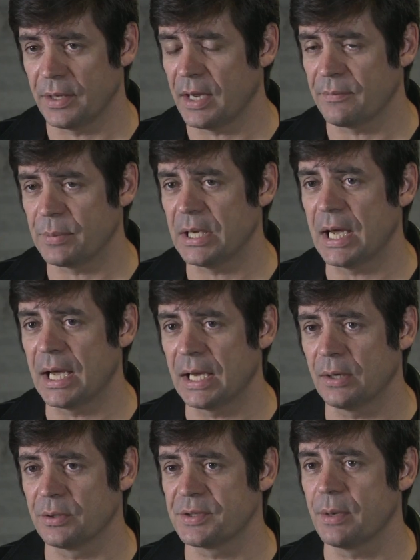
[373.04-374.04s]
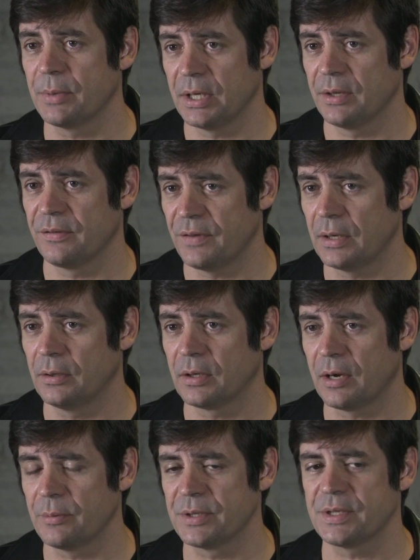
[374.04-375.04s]
The FBI or somebody in the federal
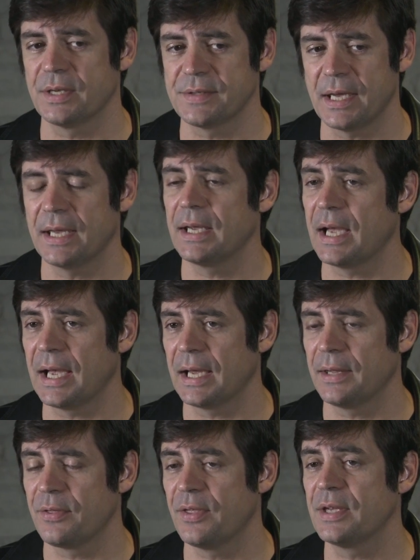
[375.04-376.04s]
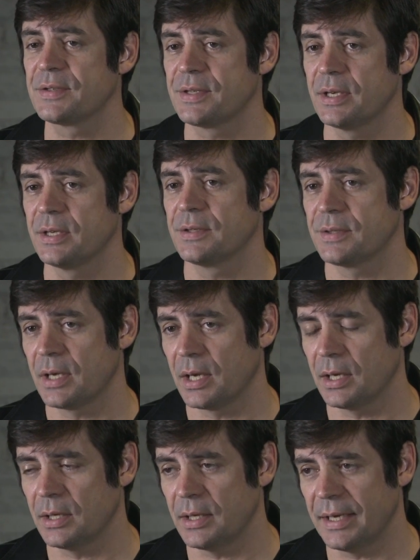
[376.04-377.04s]
government says, hey, I, this is
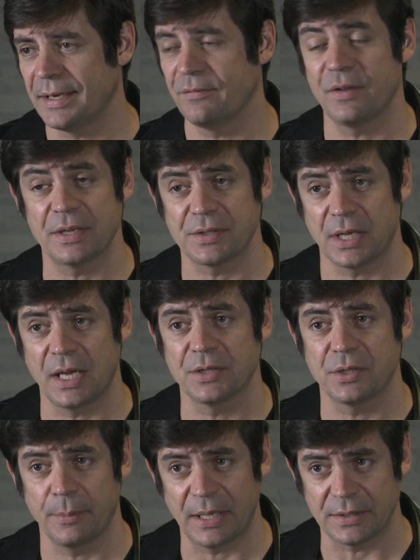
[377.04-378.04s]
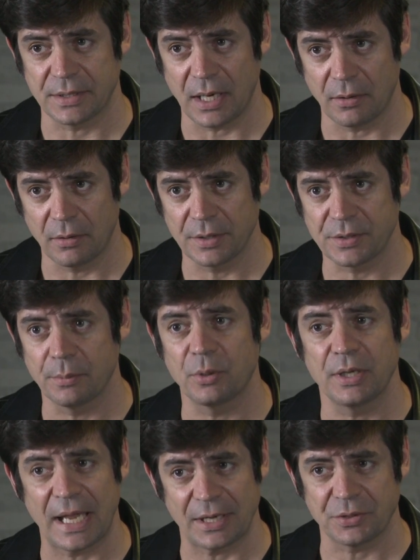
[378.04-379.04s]
a, an investigation about terrorism
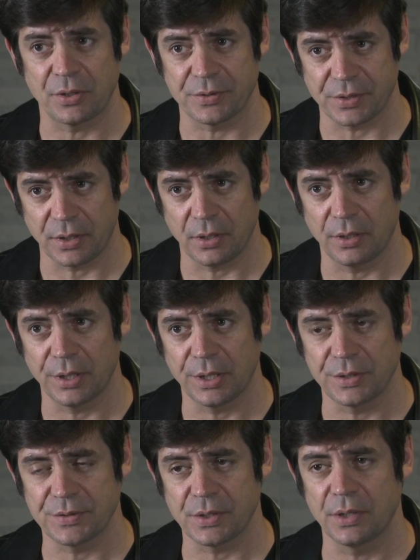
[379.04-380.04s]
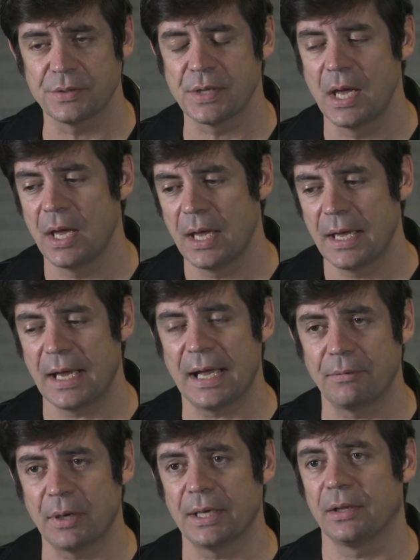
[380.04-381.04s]
or national security concerns. Yeah
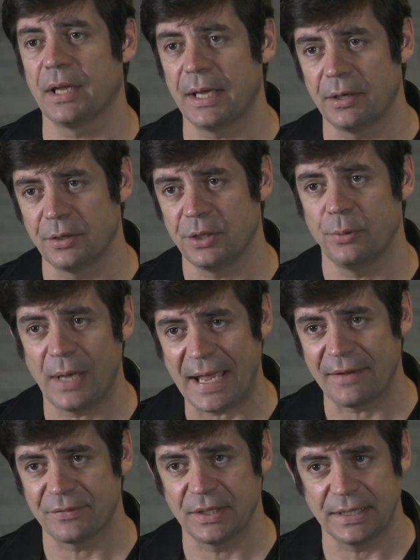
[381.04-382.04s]
I write a letter, you have to